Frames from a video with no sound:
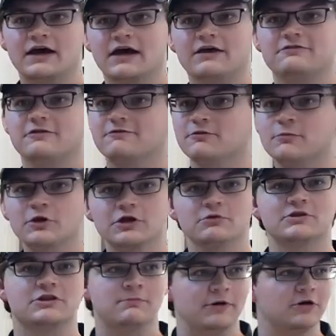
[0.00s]
If you're familiar
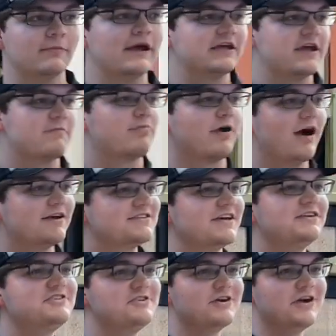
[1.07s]
with the beer making
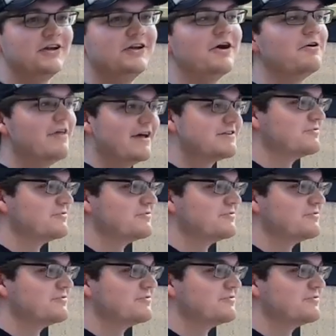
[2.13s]
process, you're gonna know that's